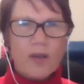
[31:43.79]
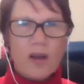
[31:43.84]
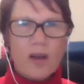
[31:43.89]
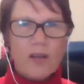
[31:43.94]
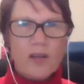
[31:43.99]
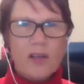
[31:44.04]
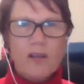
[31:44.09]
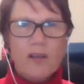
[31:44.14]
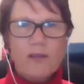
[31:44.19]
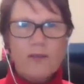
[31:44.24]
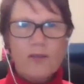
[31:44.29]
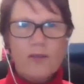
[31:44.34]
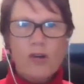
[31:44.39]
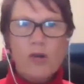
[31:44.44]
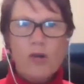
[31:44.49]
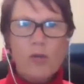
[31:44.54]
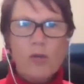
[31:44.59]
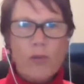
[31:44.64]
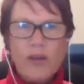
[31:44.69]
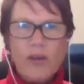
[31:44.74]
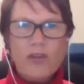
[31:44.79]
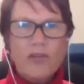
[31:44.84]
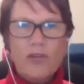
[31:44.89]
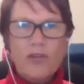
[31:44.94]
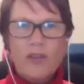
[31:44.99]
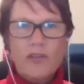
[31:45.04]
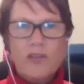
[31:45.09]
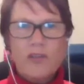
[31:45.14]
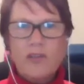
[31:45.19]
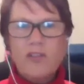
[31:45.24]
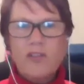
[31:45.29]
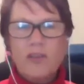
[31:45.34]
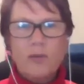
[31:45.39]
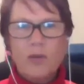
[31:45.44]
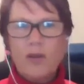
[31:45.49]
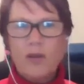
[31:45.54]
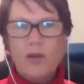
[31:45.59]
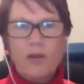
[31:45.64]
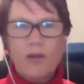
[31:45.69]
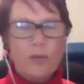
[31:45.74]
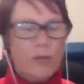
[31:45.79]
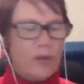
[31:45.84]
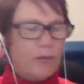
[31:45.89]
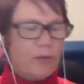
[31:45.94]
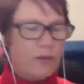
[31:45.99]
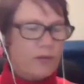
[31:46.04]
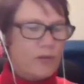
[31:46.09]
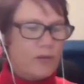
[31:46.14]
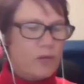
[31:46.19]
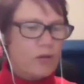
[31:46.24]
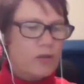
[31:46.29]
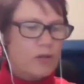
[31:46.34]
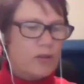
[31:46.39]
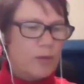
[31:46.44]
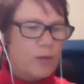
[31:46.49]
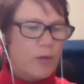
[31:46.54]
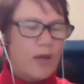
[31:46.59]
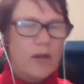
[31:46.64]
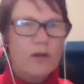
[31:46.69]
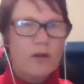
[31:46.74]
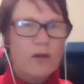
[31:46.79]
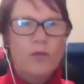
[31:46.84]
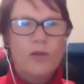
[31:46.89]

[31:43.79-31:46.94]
I think a formal mentoring system, a lot of people have talked about it,